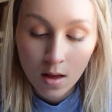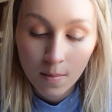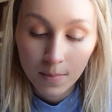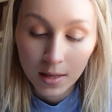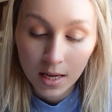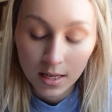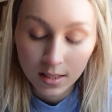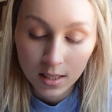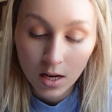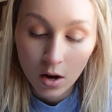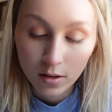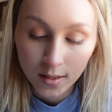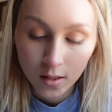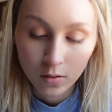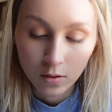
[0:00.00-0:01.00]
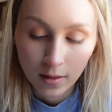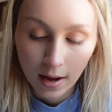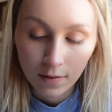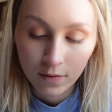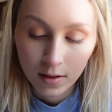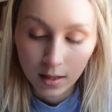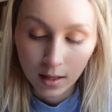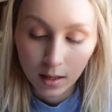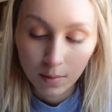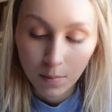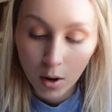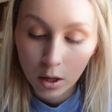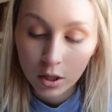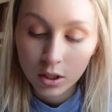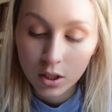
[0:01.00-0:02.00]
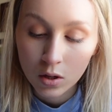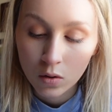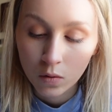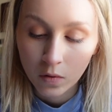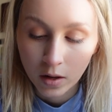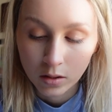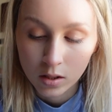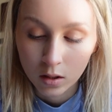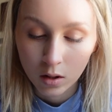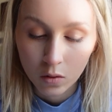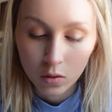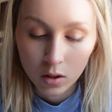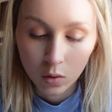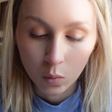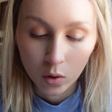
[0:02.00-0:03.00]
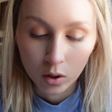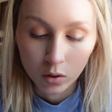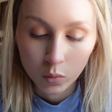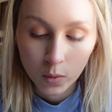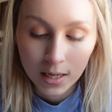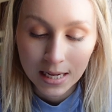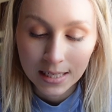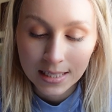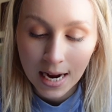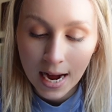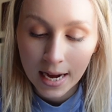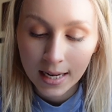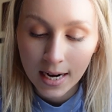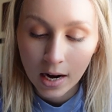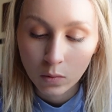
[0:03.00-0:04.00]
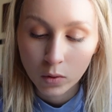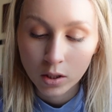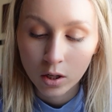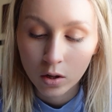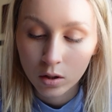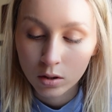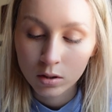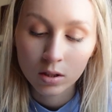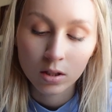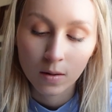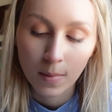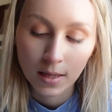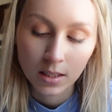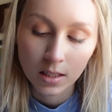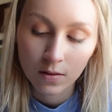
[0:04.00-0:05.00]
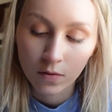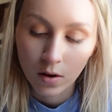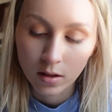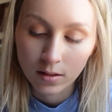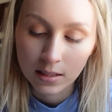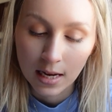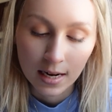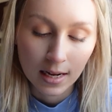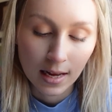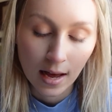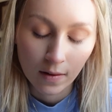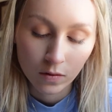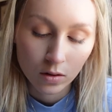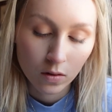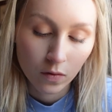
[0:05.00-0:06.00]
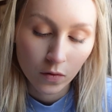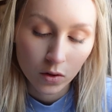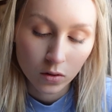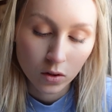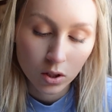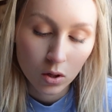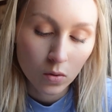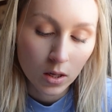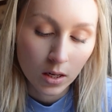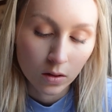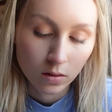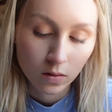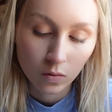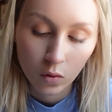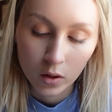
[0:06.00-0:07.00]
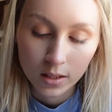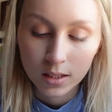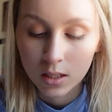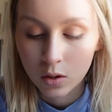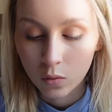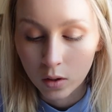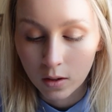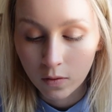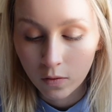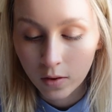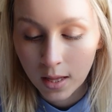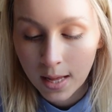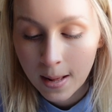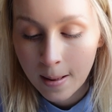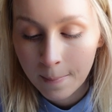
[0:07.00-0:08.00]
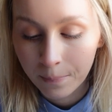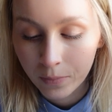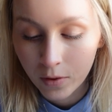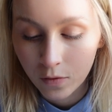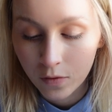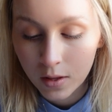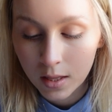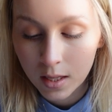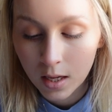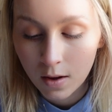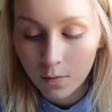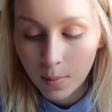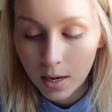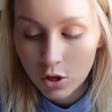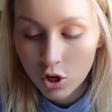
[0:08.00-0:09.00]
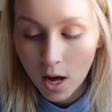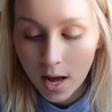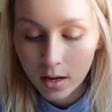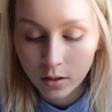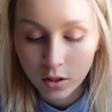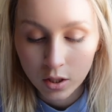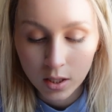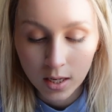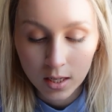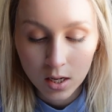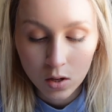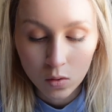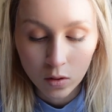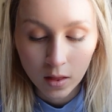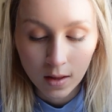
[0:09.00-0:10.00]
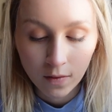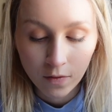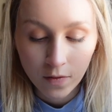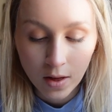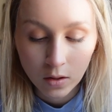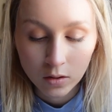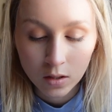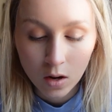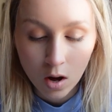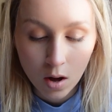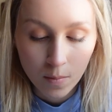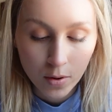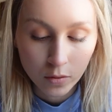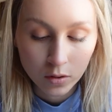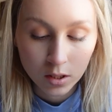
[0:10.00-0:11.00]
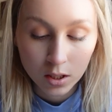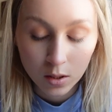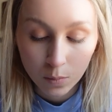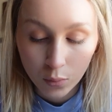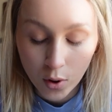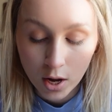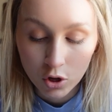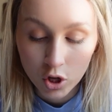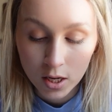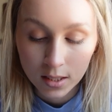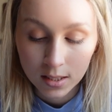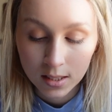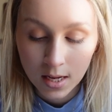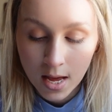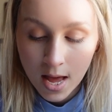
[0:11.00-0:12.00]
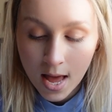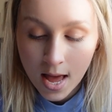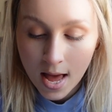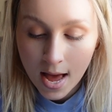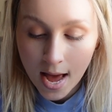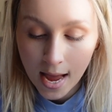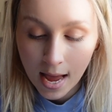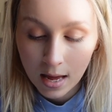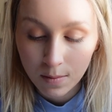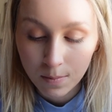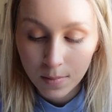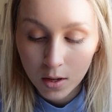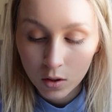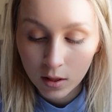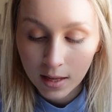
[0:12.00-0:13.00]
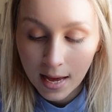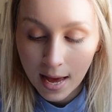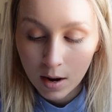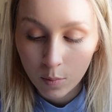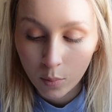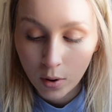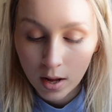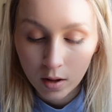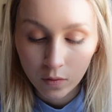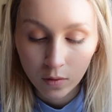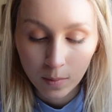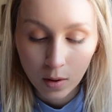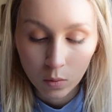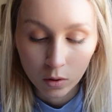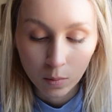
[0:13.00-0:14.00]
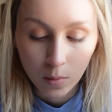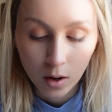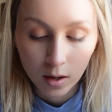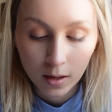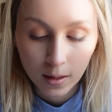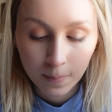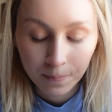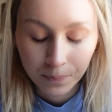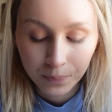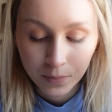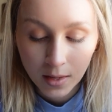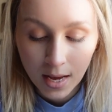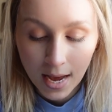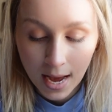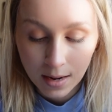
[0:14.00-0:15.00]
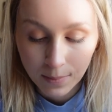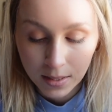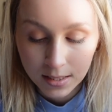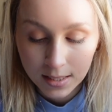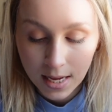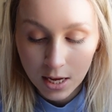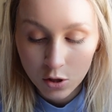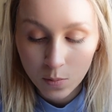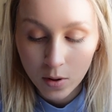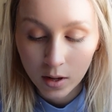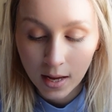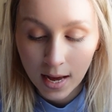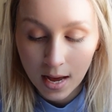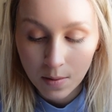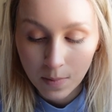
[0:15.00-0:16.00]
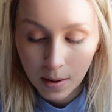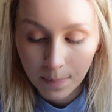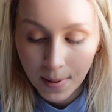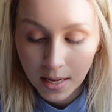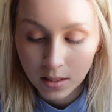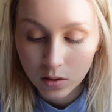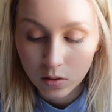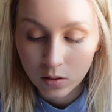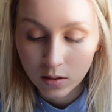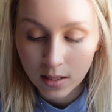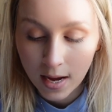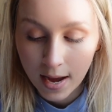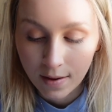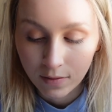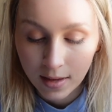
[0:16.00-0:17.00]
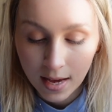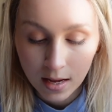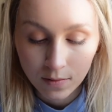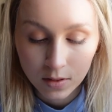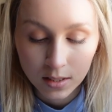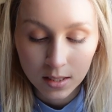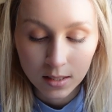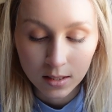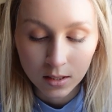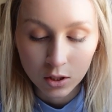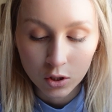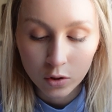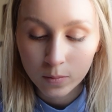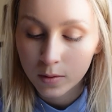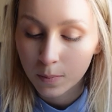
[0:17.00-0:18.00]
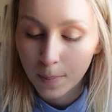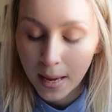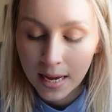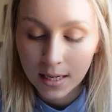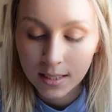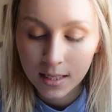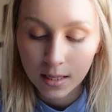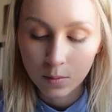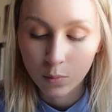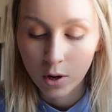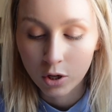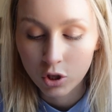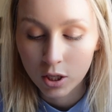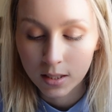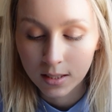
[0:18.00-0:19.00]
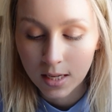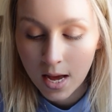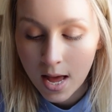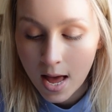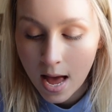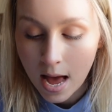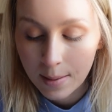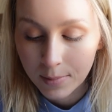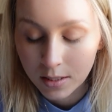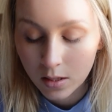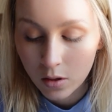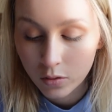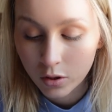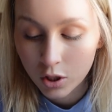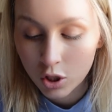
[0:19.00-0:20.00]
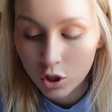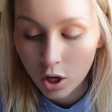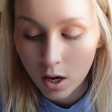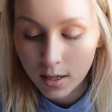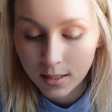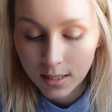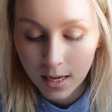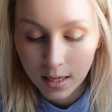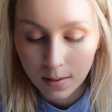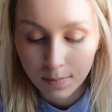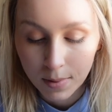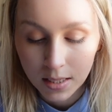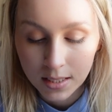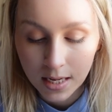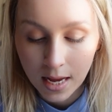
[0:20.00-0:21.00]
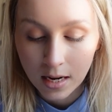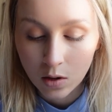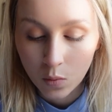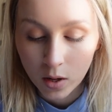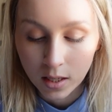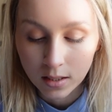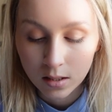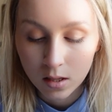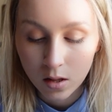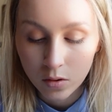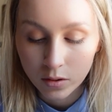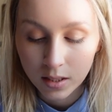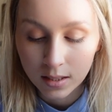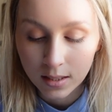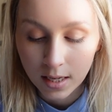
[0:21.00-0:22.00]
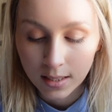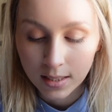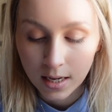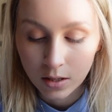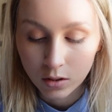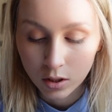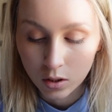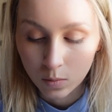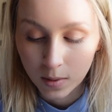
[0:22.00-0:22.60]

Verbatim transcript: because he also knew that feeling. Mark, too, felt alone in the world. When he died, I returned to my default setting after the first 2 years of crazy grief. The feeling of my childhood and youth, it felt almost precious. I had merely had a break from it with Mark. I had my sketchbook, I had my pencils, I have canvases and tubes of paint and brushes. I'm as close to John as I can be to anyone, as close as I dare to,